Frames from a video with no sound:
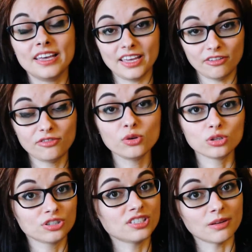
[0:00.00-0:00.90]
If you
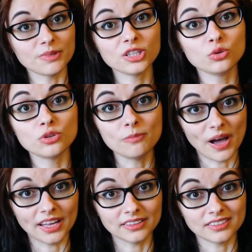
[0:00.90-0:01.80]
learn something new in
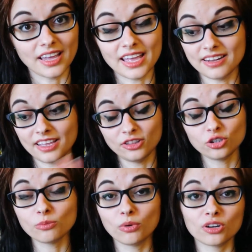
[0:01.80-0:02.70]
math, and in
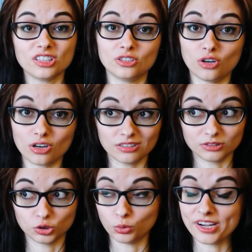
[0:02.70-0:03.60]
your book there are
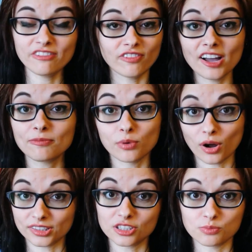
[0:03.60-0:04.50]
25
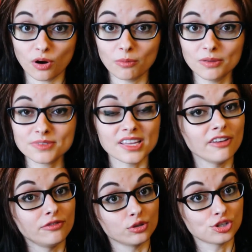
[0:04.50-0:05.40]
practice problems,
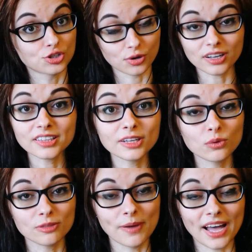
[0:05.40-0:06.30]
if you're struggling
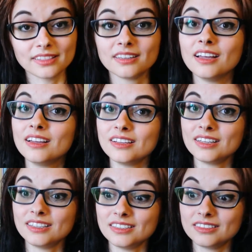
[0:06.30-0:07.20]
with math,
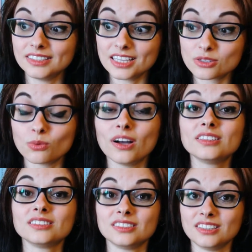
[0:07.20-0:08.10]
guess
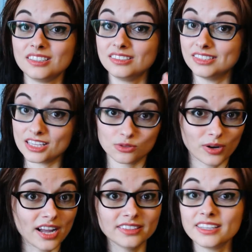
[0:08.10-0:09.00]
what? That's
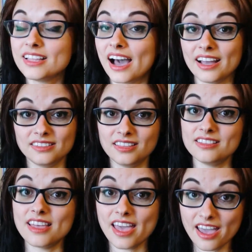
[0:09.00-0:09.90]
what I did. I
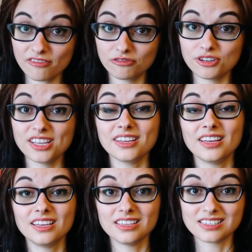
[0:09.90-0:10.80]
did every
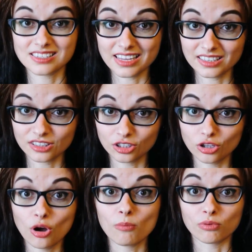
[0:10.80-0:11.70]

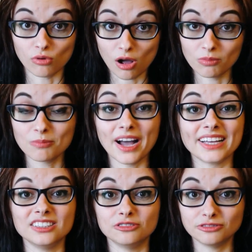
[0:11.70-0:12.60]
single problem I
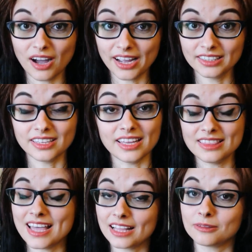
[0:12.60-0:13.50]
could find
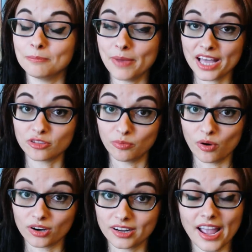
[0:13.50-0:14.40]
in that math
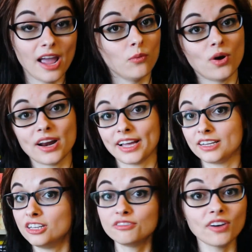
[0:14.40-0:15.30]
book. And when I
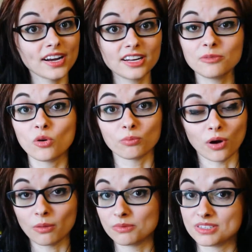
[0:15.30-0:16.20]
couldn't find any more
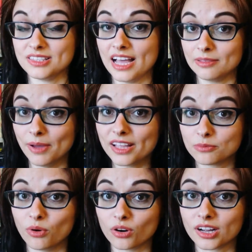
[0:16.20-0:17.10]
problems in that
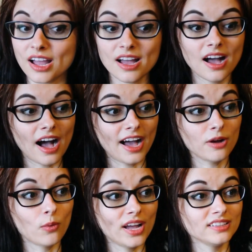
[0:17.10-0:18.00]
math book,
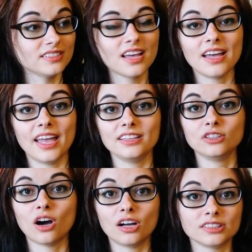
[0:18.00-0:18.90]
I went
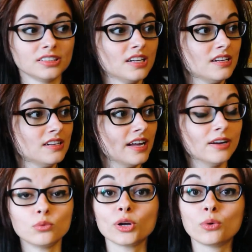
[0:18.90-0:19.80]
and got
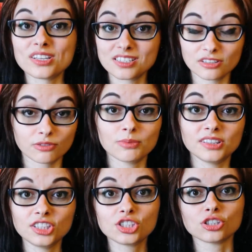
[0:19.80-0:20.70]
requested from the
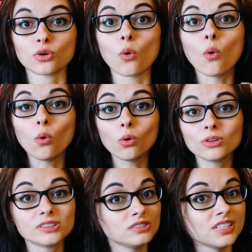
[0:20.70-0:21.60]
teacher
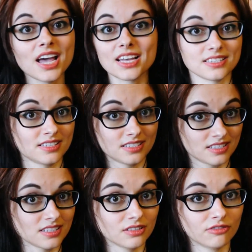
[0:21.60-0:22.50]
old
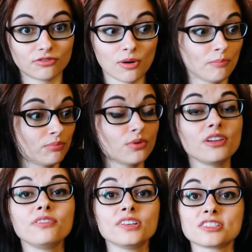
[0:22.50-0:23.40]
tests from
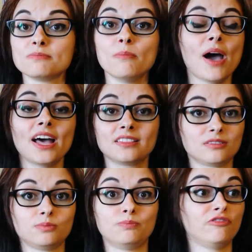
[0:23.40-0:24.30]
previous
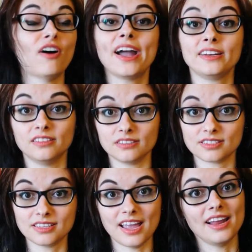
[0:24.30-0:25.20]
math
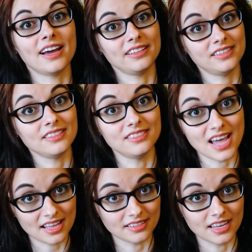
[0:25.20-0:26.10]
finals and I did
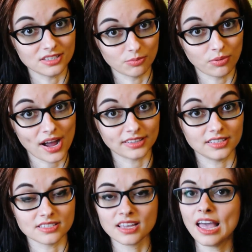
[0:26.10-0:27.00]
that as a
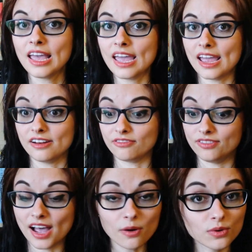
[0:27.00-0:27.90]
practice. And if
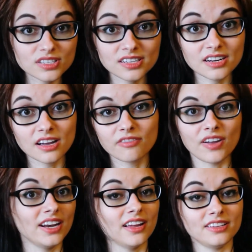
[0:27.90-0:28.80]
that wasn't enough
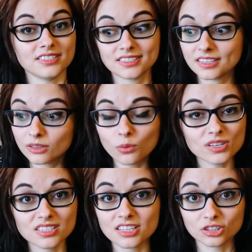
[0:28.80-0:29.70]
and I still
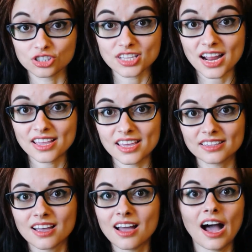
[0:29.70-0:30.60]
wasn't understanding
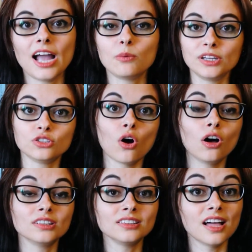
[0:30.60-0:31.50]
it, I went
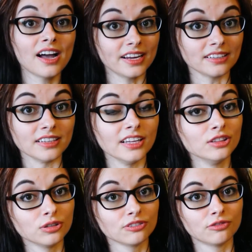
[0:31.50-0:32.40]
online
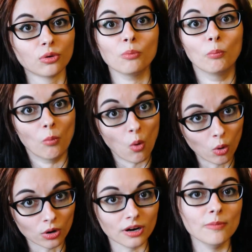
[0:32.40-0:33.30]
and looked for
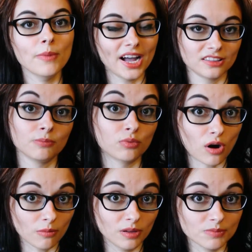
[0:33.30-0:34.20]
more math
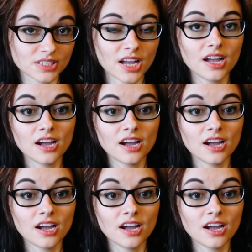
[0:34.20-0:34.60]
problems.